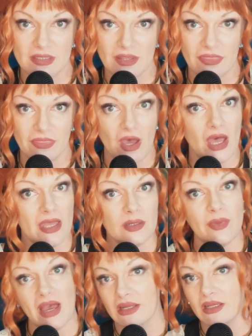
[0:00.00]
thought
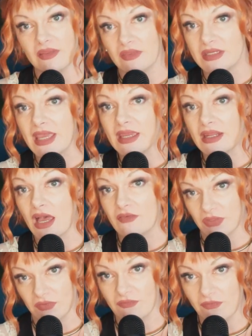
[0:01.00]
back in the day to have
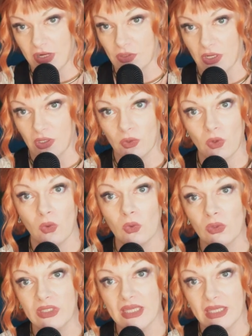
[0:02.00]
Confederate
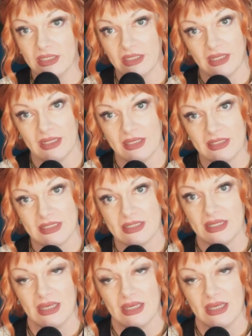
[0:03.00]
gold hidden in it.